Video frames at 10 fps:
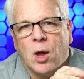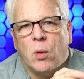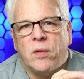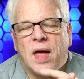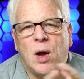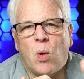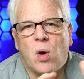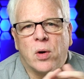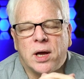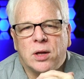When they
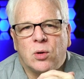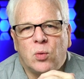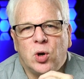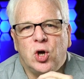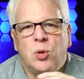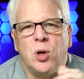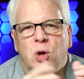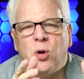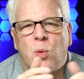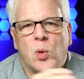walk in the room,
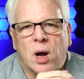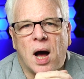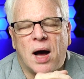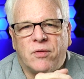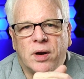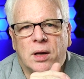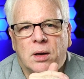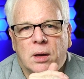you're more confident.